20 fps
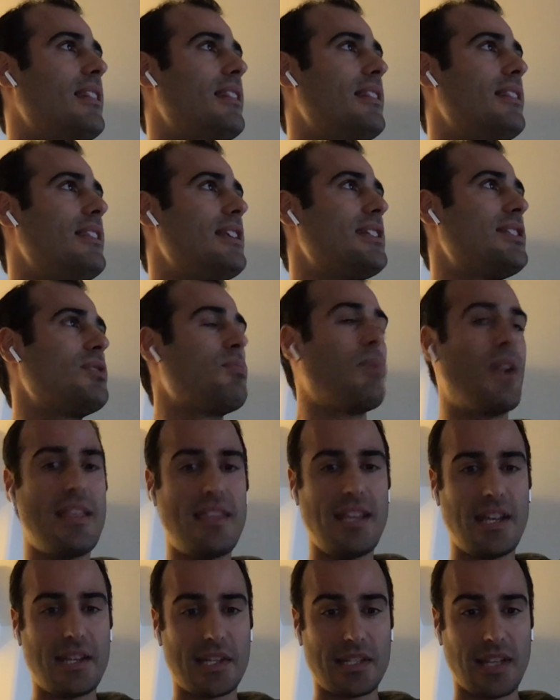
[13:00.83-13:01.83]
this is what I
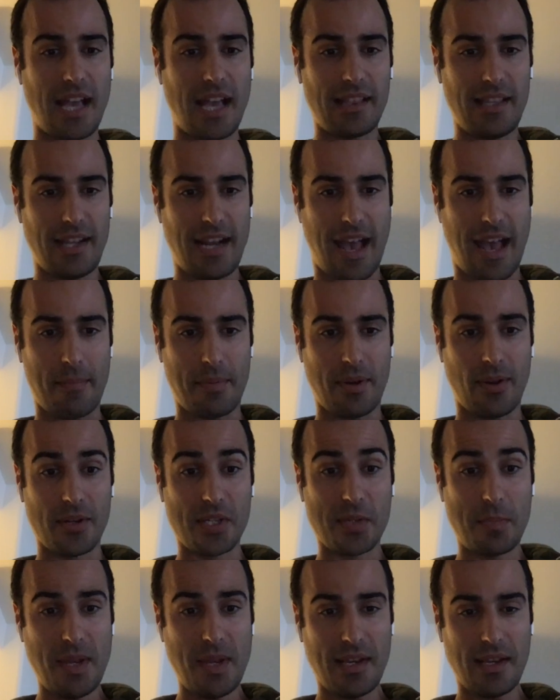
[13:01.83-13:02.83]
think is likely to happen. I'll
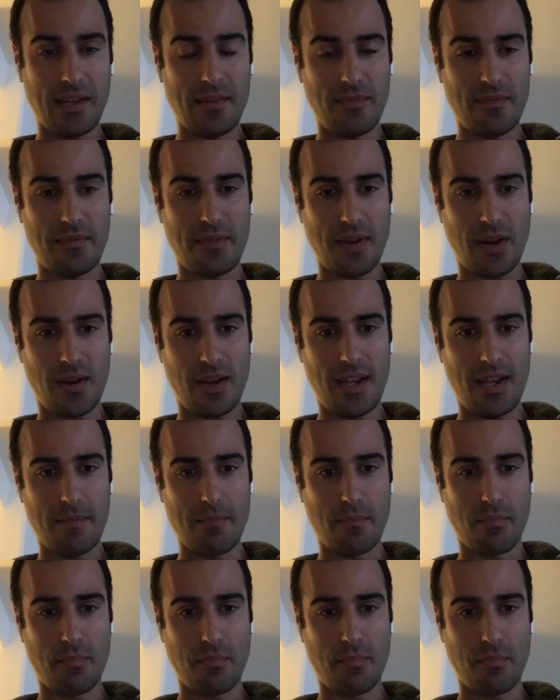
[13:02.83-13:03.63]
speak in very